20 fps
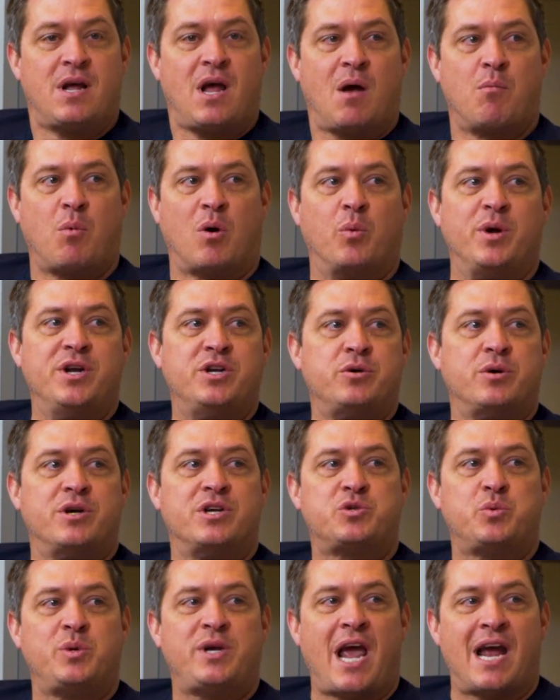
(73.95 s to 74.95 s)
And what we do
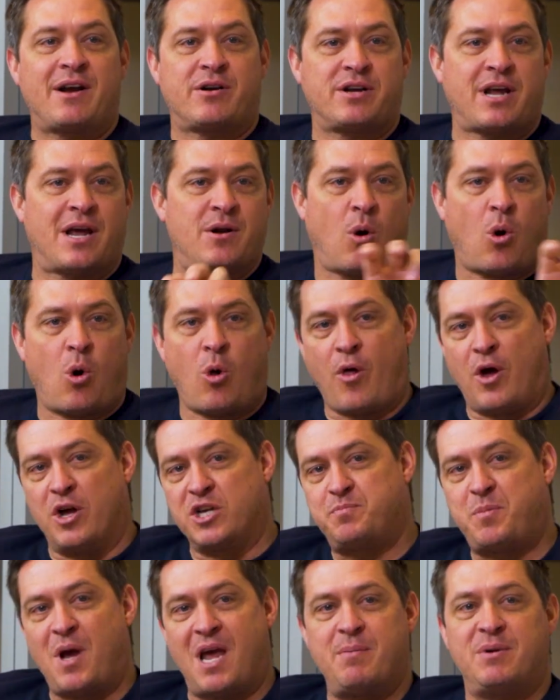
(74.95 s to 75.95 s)
is we aggregate all
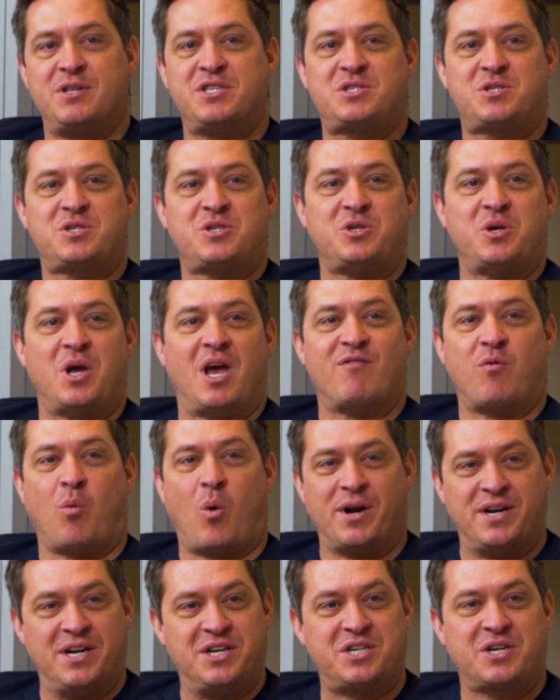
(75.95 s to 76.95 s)
those payments. You have
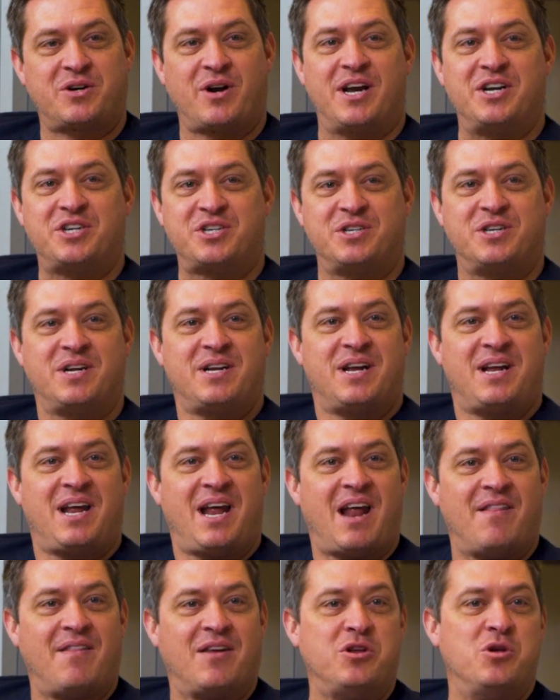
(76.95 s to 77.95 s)
one integration,
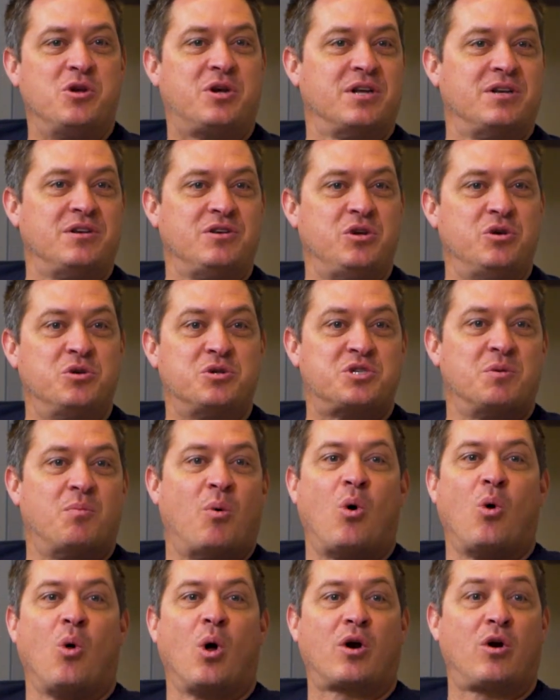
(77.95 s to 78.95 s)
and then you can use them
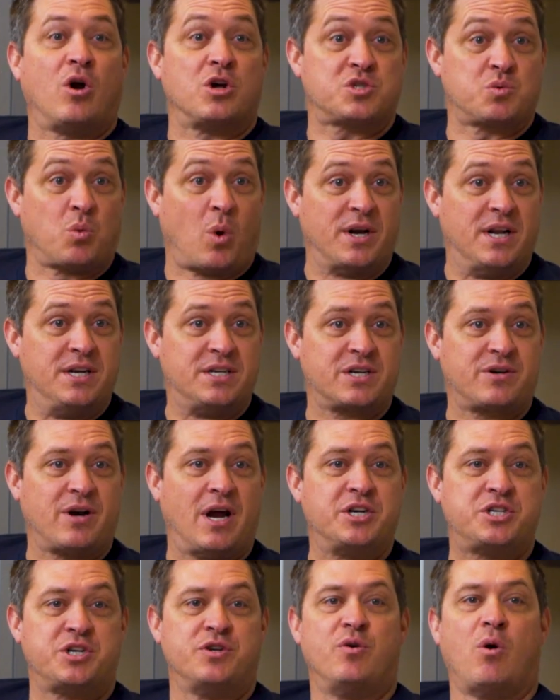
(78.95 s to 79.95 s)
all across one
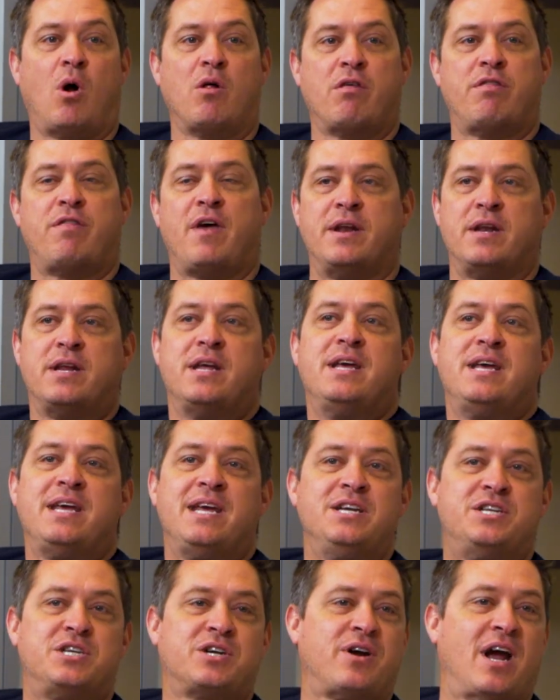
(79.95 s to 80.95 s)
integration rather than
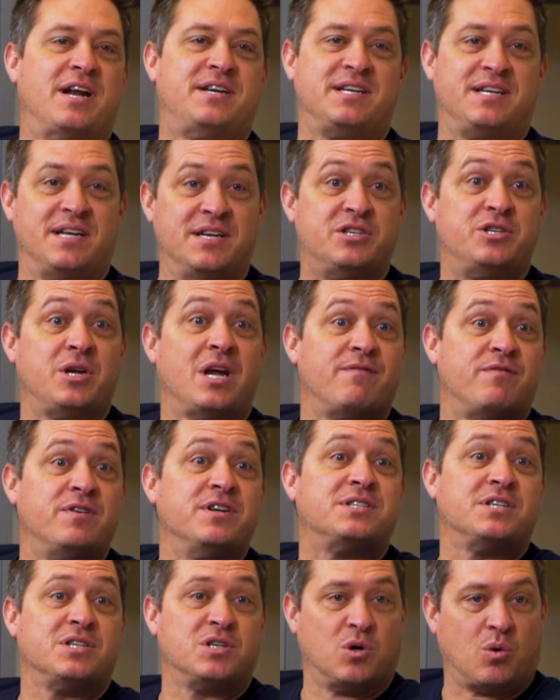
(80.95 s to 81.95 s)
integrating into every
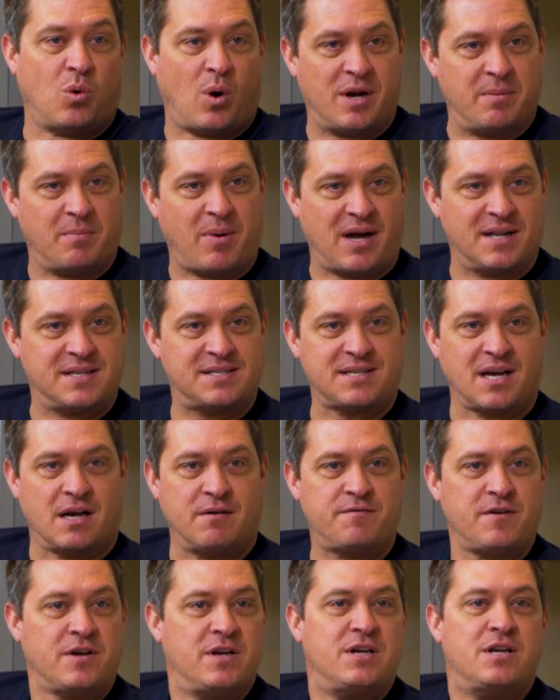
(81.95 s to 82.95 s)
single one by
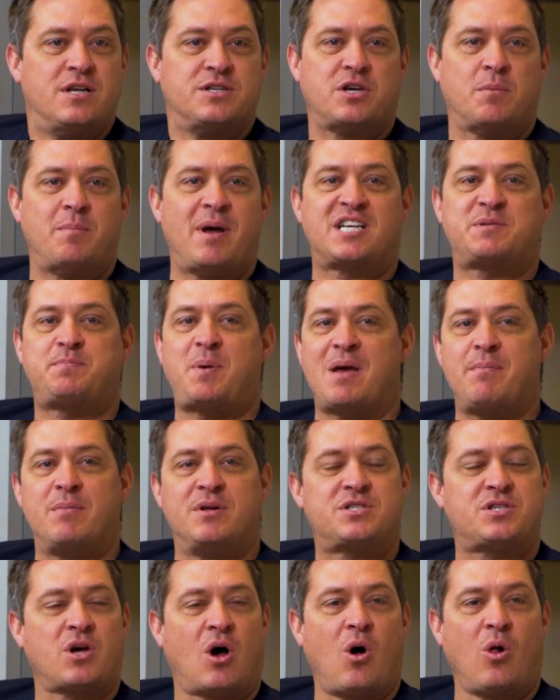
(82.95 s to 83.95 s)
itself. So it makes
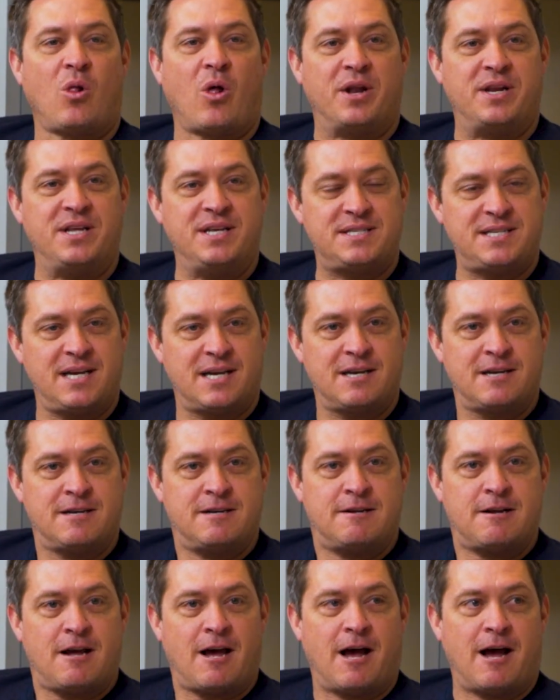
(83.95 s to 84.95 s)
payments a whole lot easier.
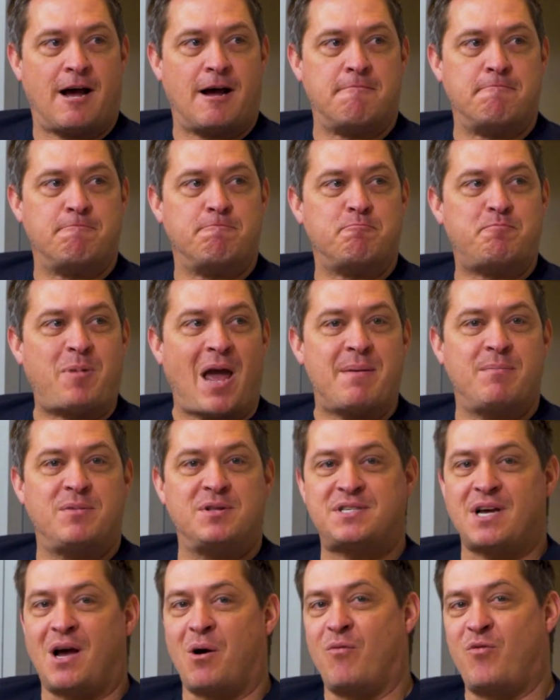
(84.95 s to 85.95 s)

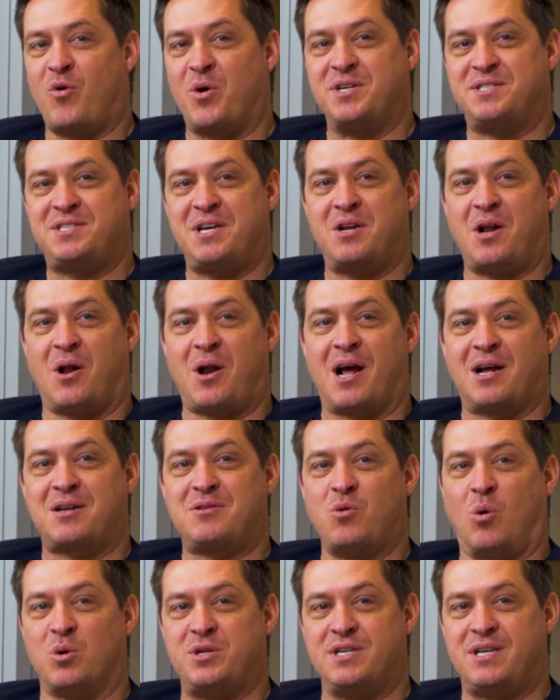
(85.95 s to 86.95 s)
Payments, I've always said, are like
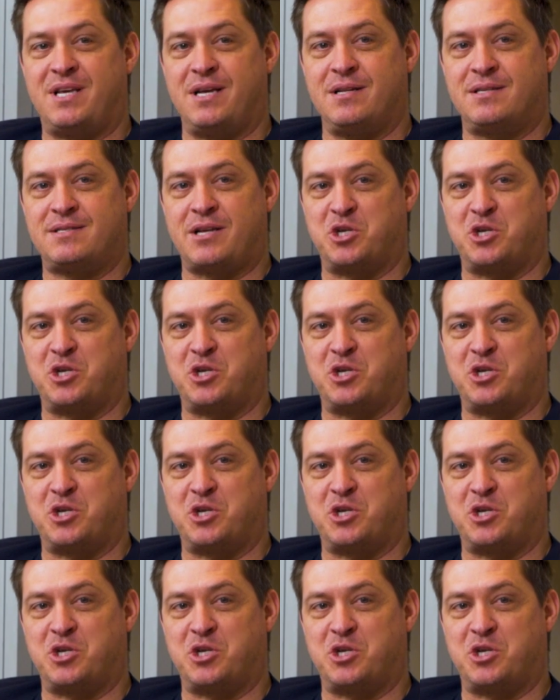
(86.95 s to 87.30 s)
naughty kids.